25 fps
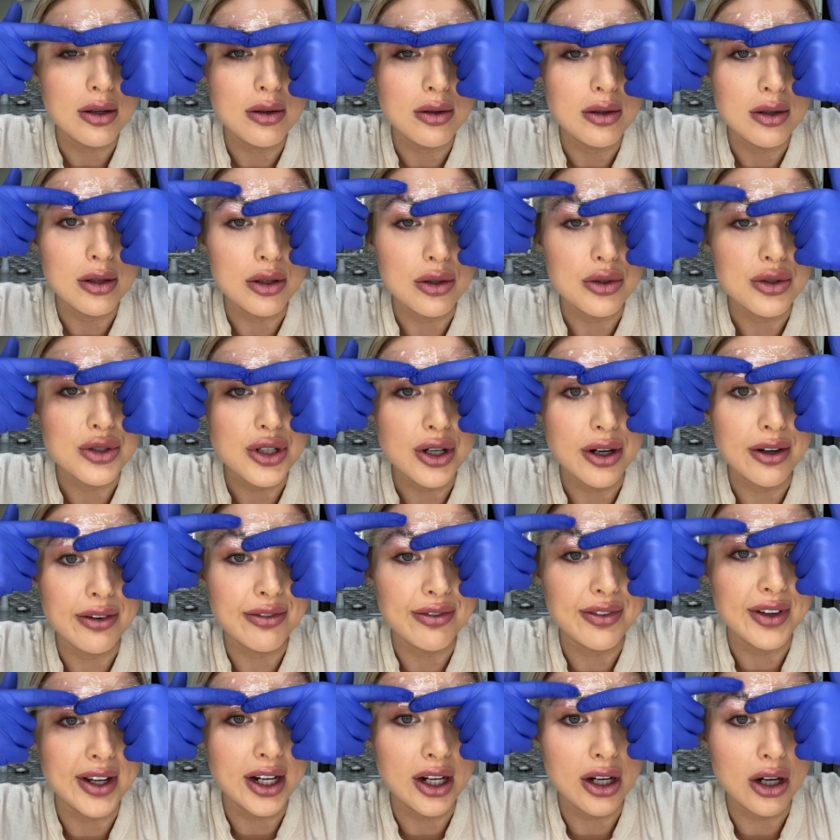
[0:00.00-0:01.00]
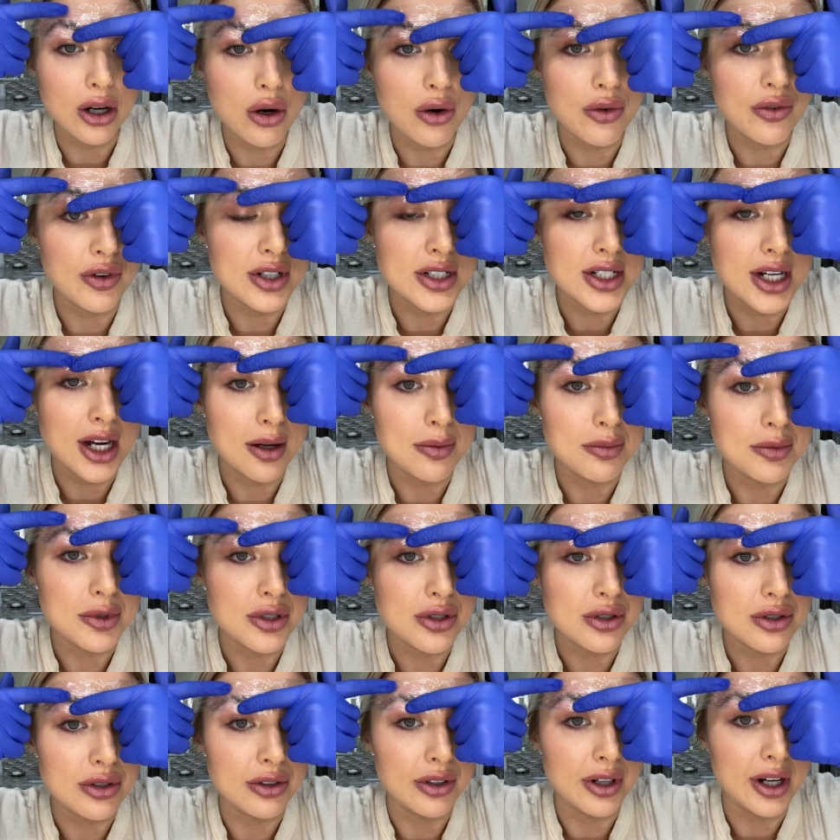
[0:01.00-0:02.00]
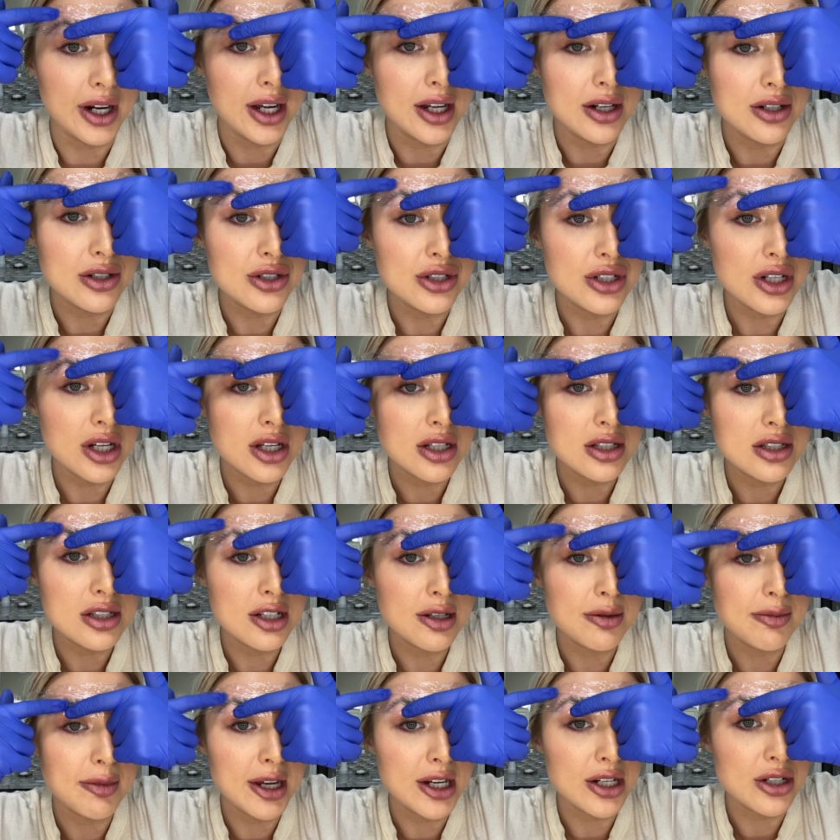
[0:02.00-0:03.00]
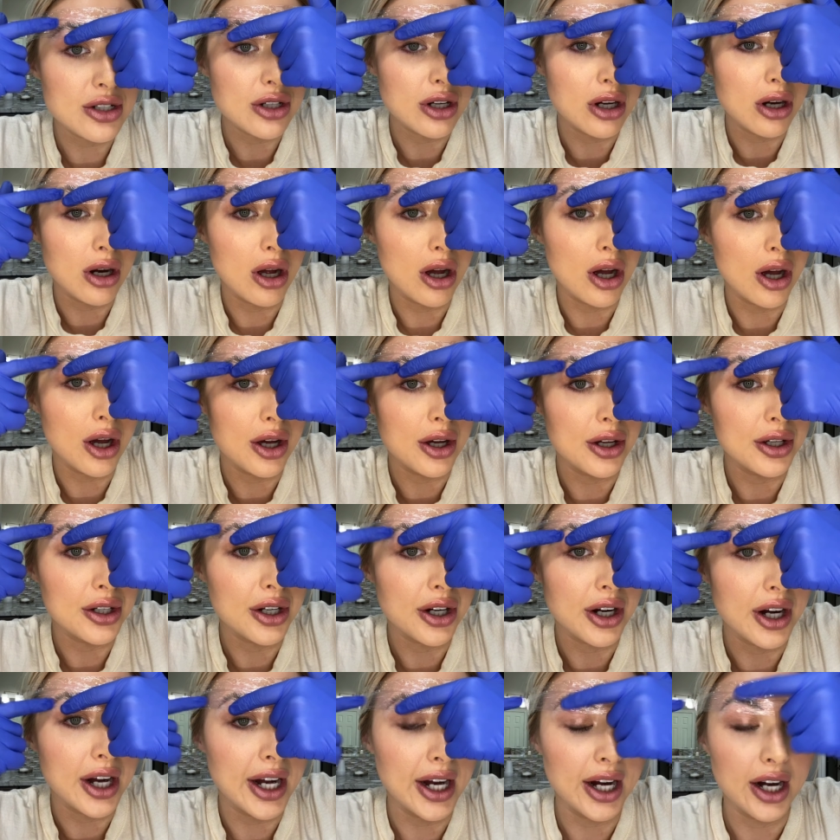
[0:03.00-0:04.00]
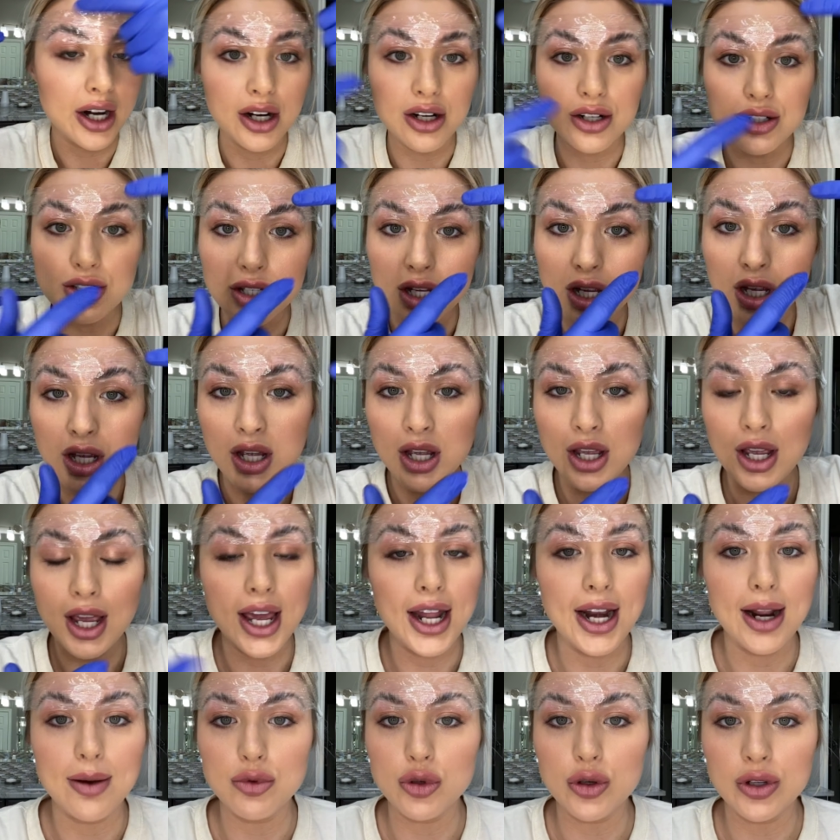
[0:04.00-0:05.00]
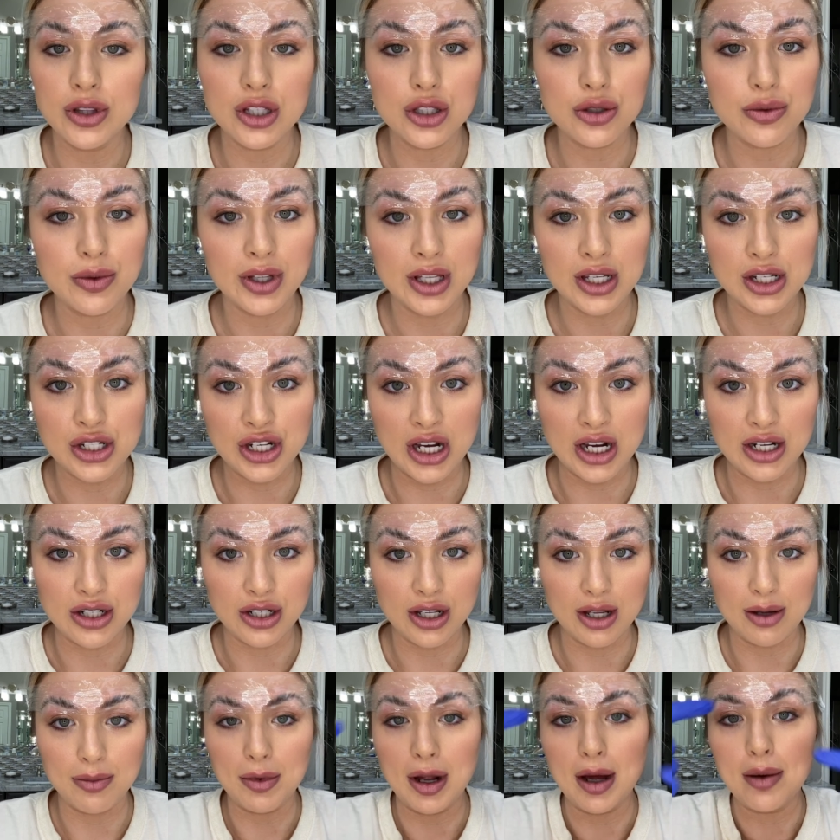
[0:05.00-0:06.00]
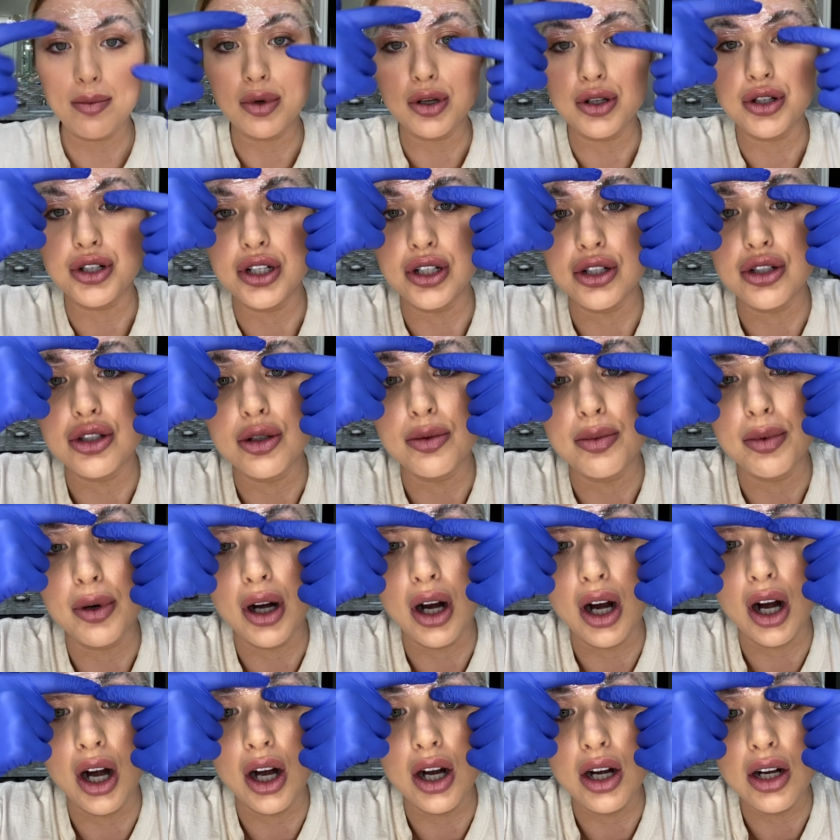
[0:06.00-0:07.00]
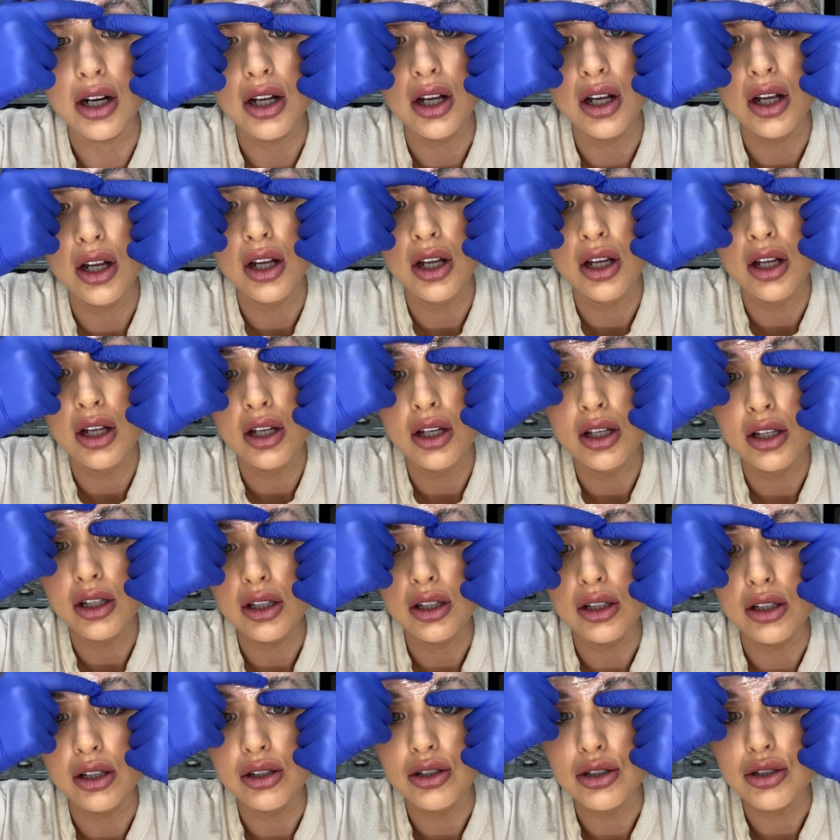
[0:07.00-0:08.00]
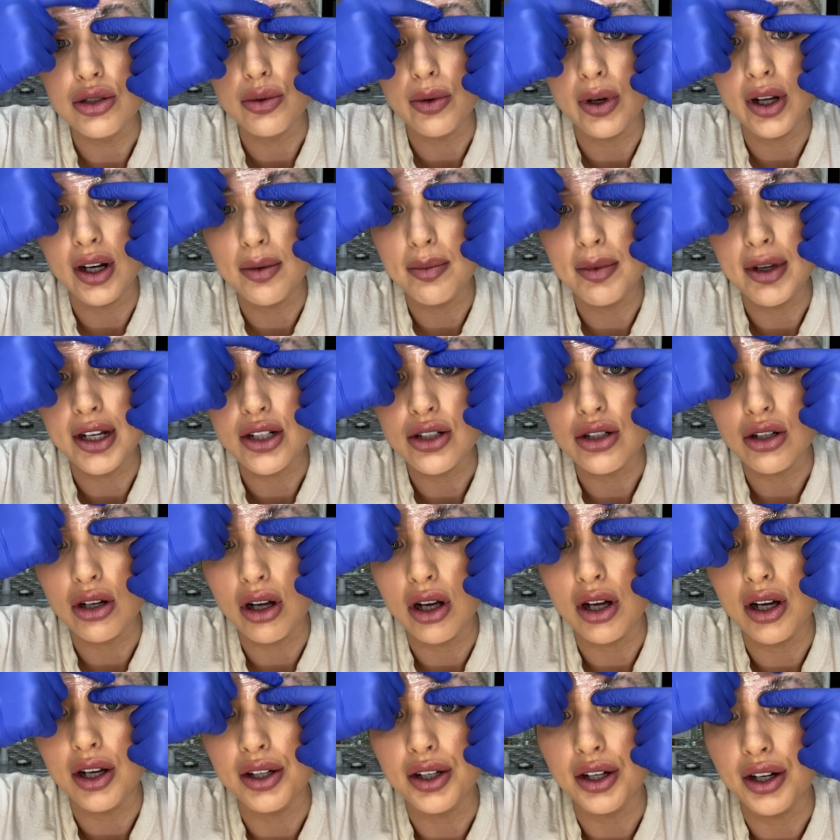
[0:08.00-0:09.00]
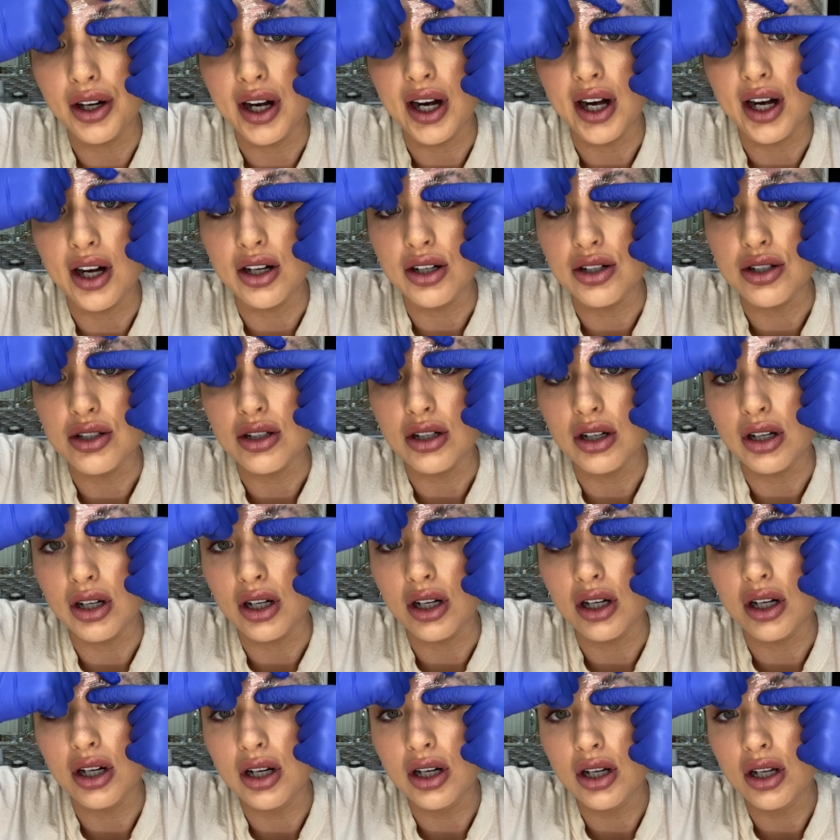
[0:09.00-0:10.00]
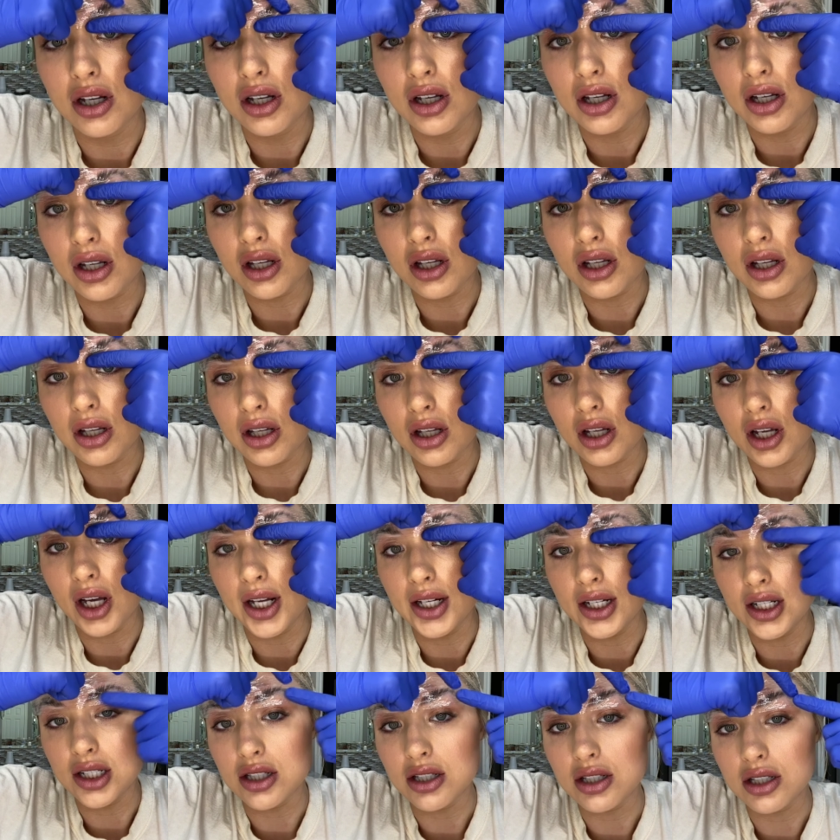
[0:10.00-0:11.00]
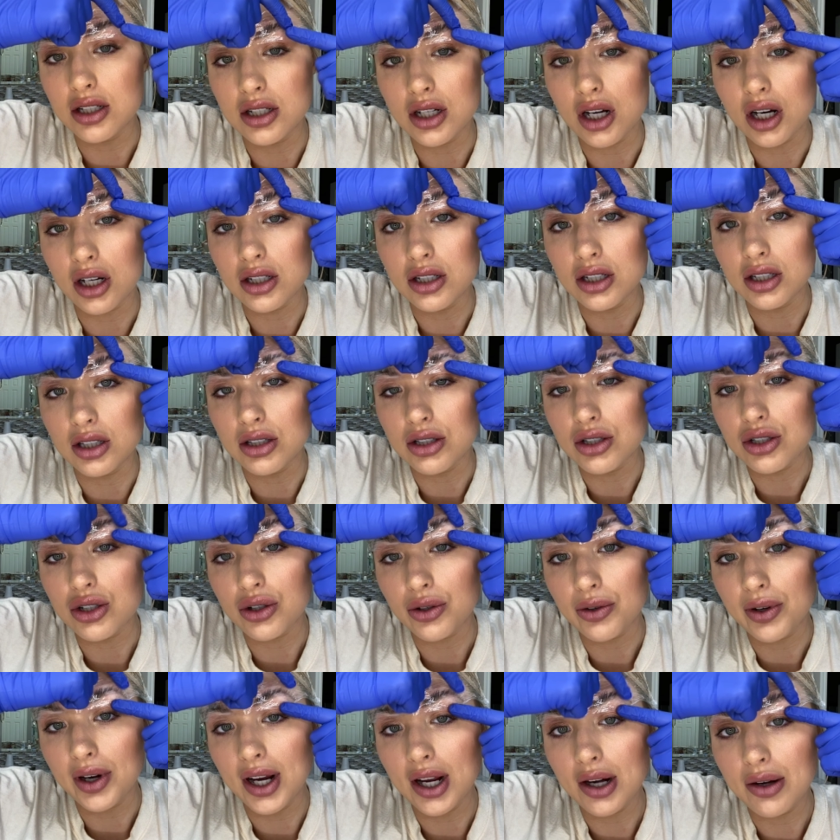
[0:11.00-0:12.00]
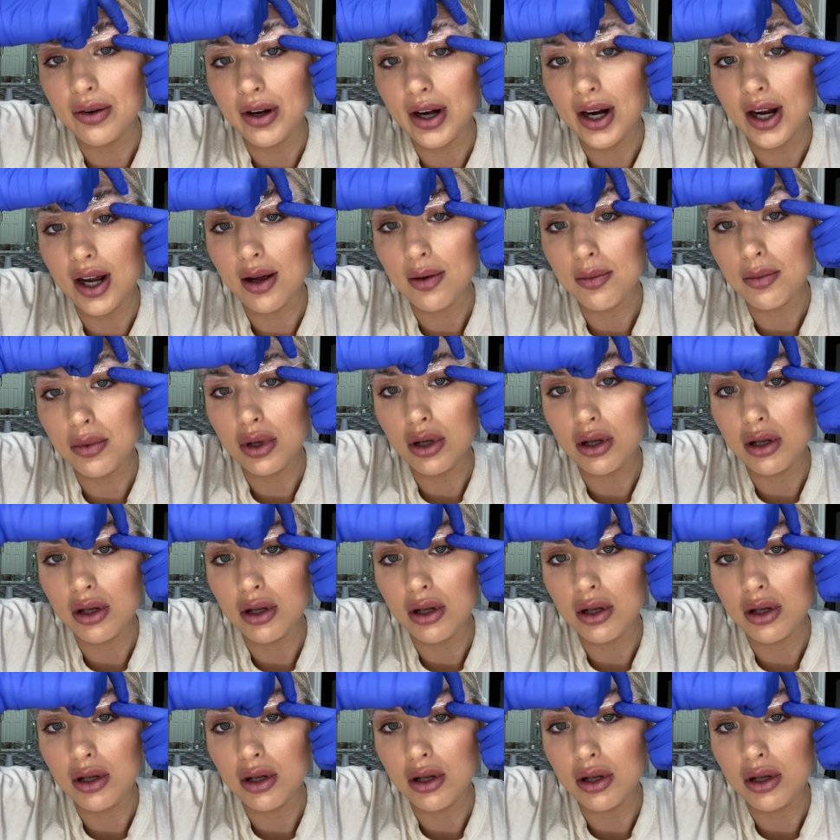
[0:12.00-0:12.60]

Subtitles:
use your finger over top the saran just to make sure all your hairs, and I'm doing this really gentle, I'm not pushing super hard. You just wanna make sure all your hairs are kind of stuck to the saran wrap.